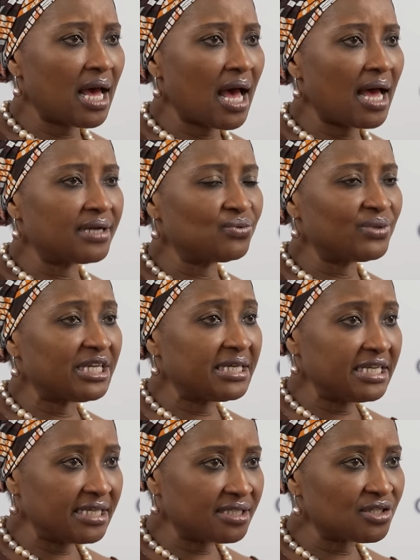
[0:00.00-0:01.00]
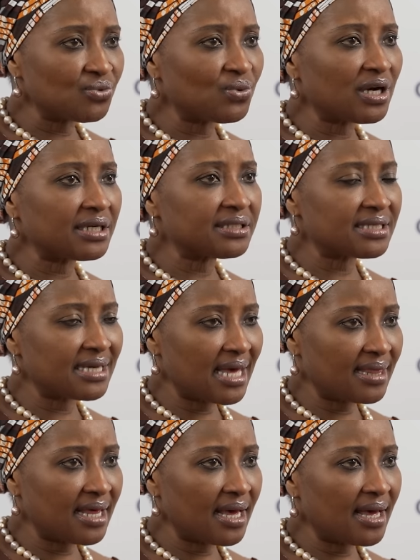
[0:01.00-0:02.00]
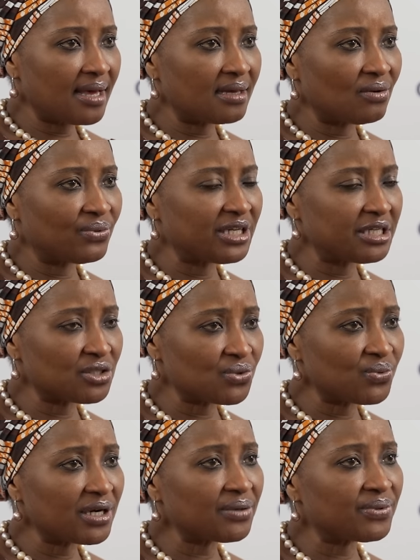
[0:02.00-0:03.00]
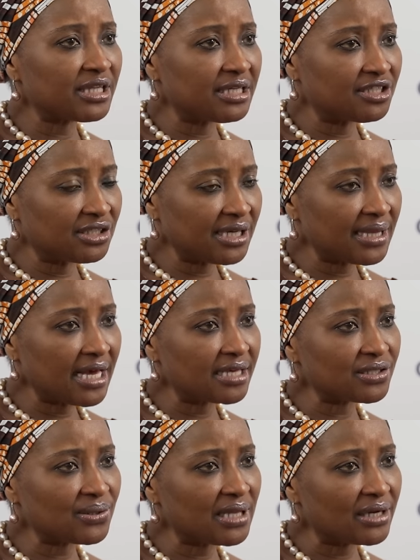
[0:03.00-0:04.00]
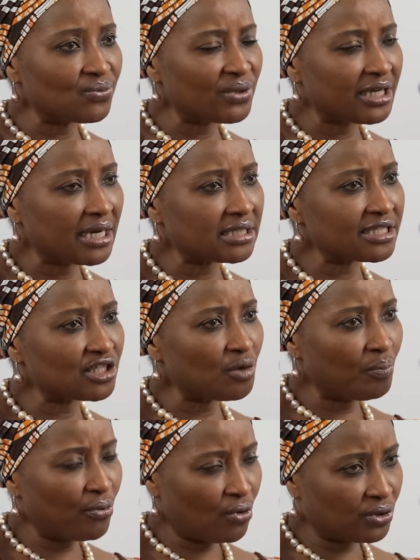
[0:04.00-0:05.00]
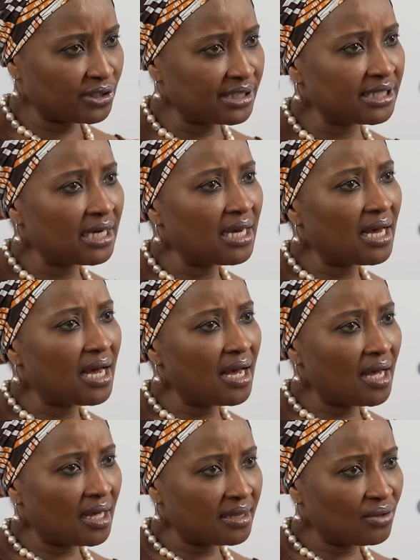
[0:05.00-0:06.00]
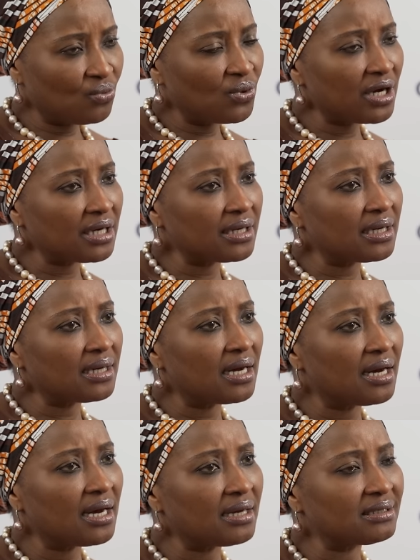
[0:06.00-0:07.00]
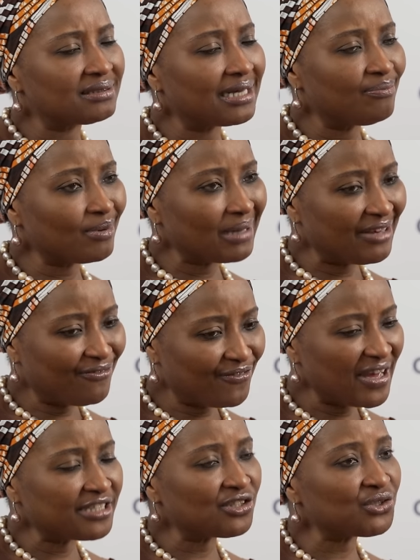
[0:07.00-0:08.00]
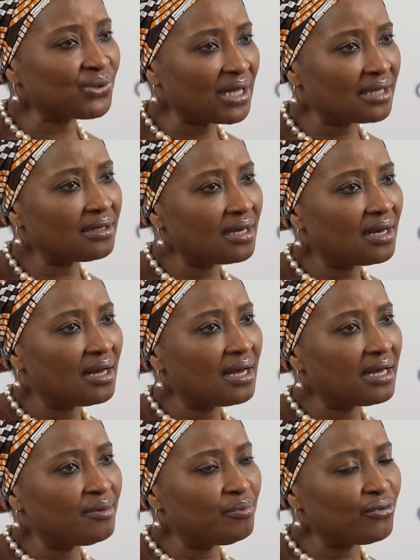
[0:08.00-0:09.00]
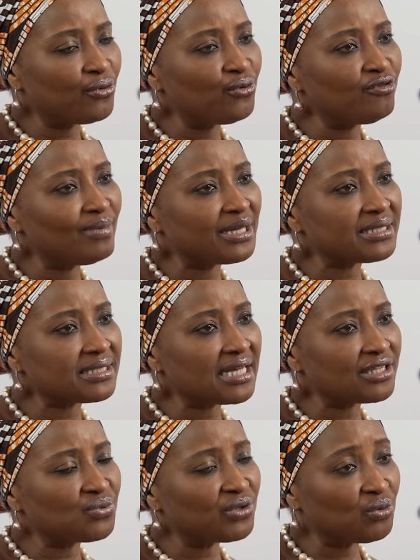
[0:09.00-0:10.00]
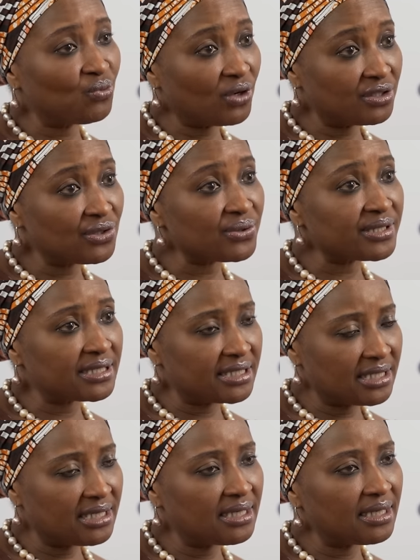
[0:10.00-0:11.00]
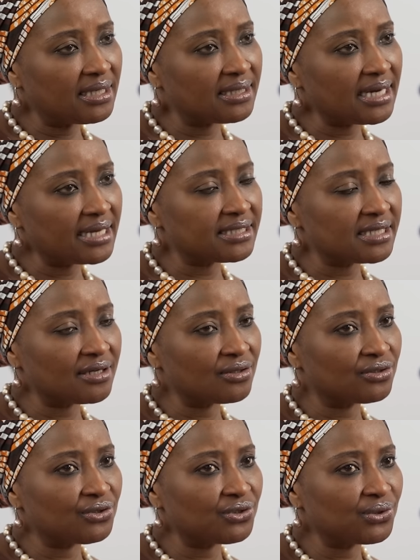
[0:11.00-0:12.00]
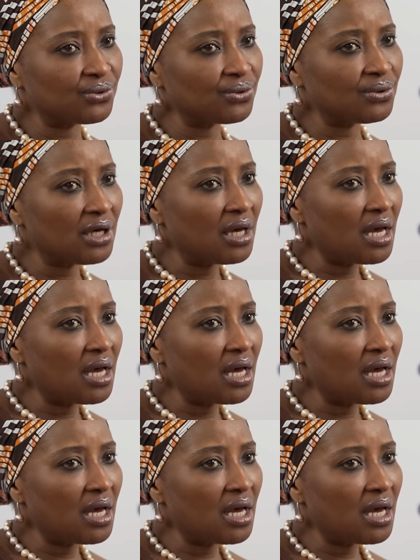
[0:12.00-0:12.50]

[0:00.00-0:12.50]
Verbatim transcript: And we need to work together, we need to work with each other so that we can support uh, the work, uh, the eventual improvements that we want to see in cancer control.